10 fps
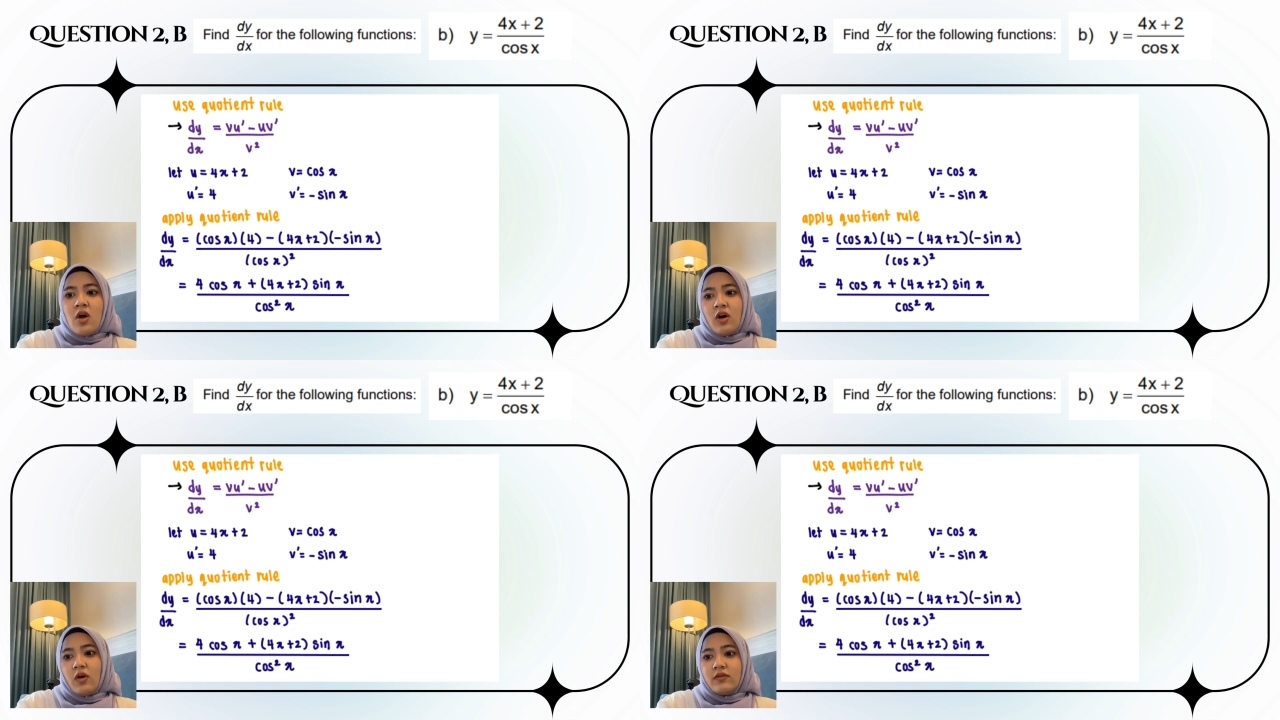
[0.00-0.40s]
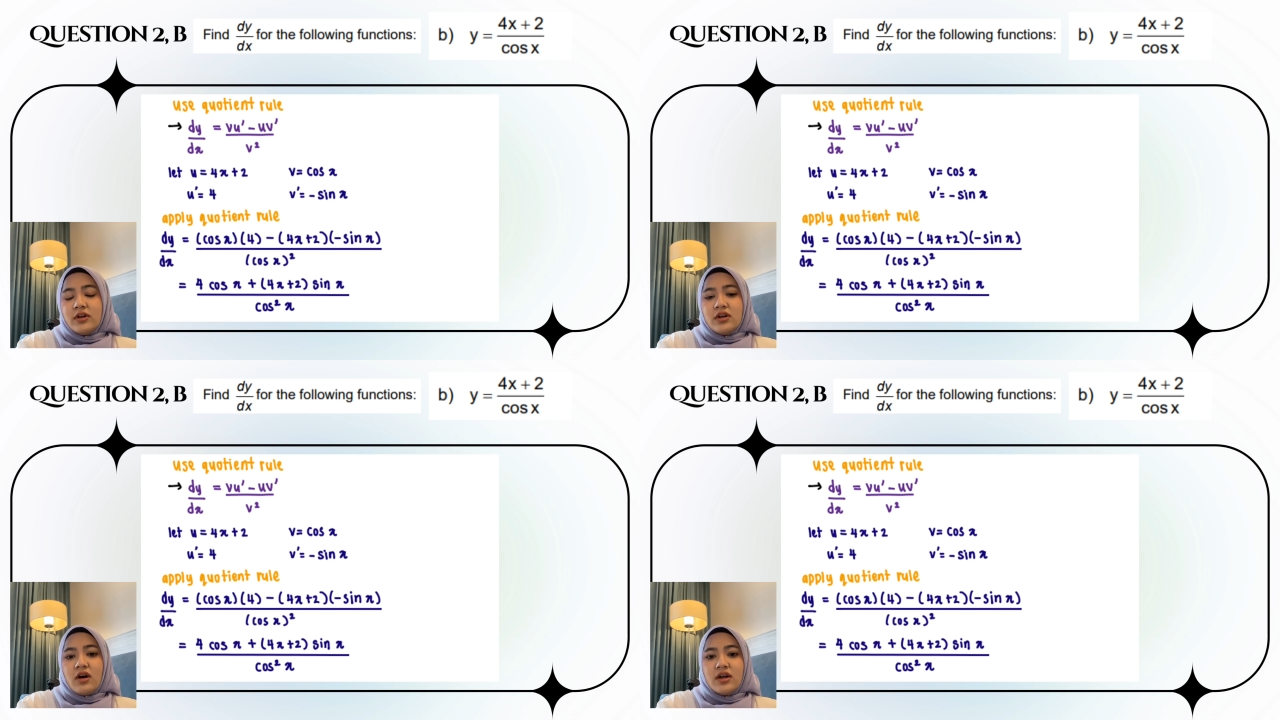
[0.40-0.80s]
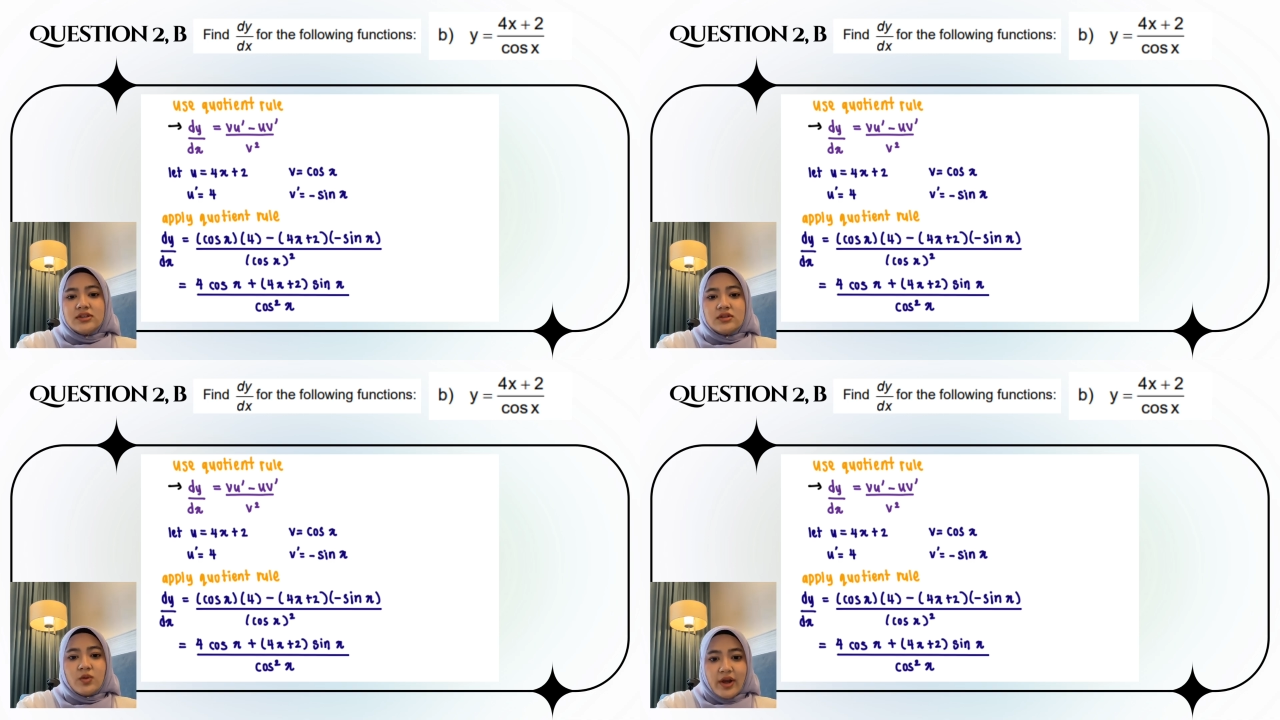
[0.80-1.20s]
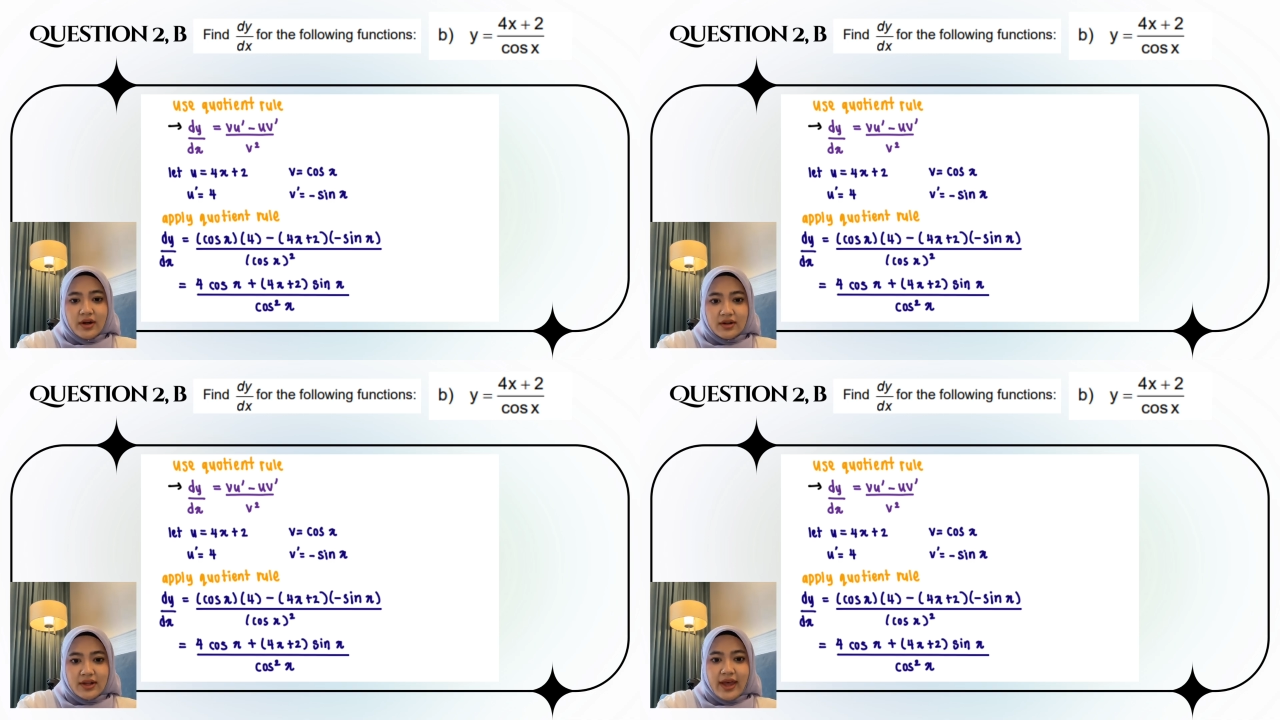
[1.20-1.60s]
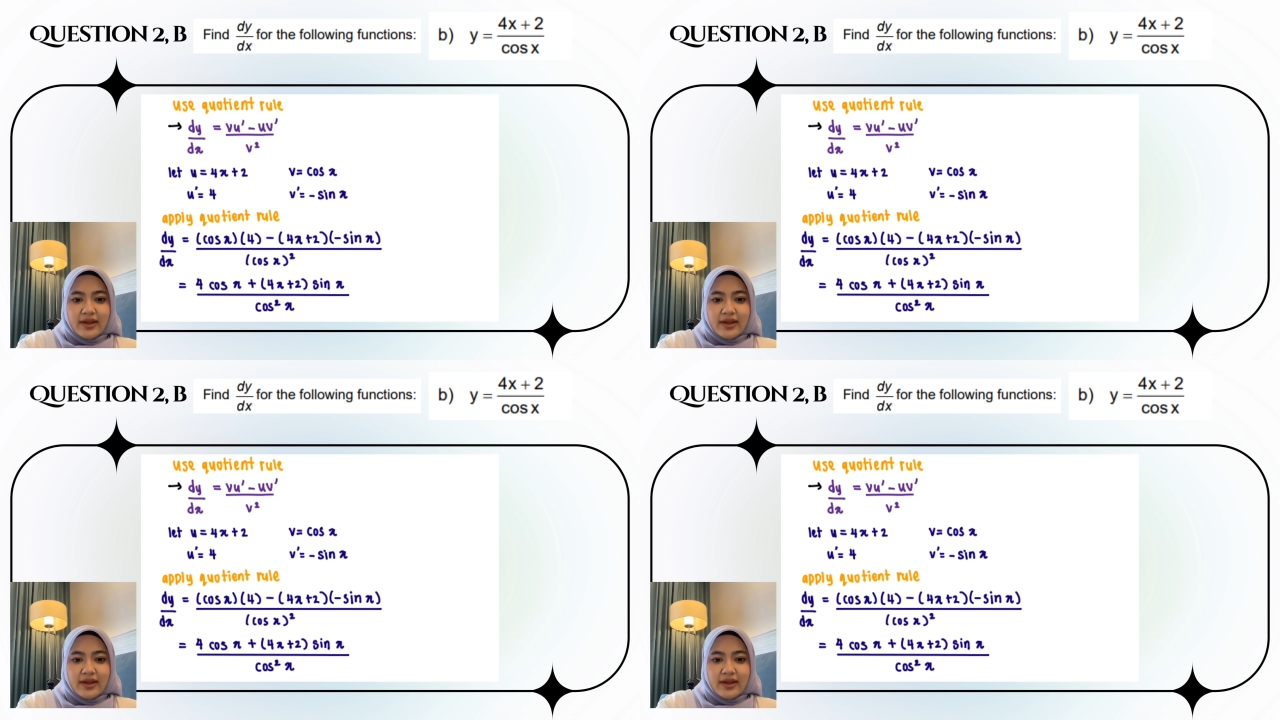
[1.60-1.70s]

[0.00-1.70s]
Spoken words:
over cos squared x.